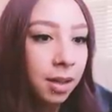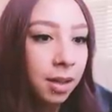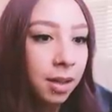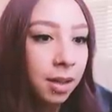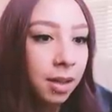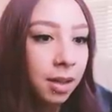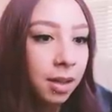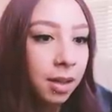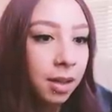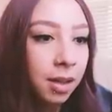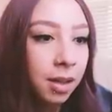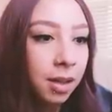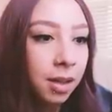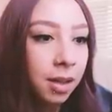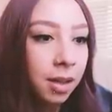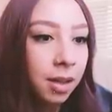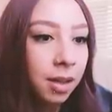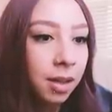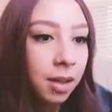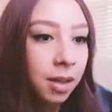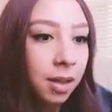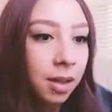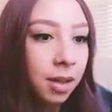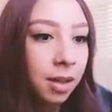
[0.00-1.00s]

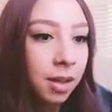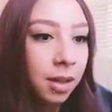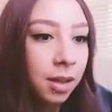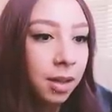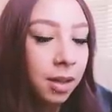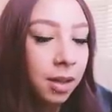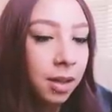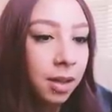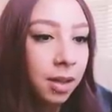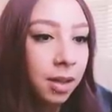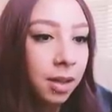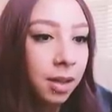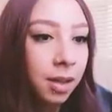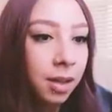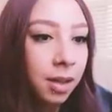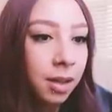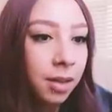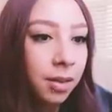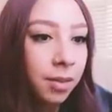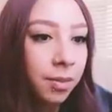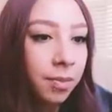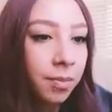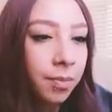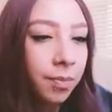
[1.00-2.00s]

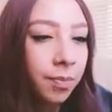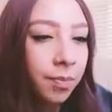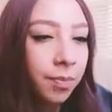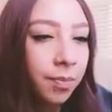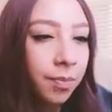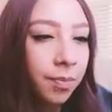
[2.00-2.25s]
[no speech]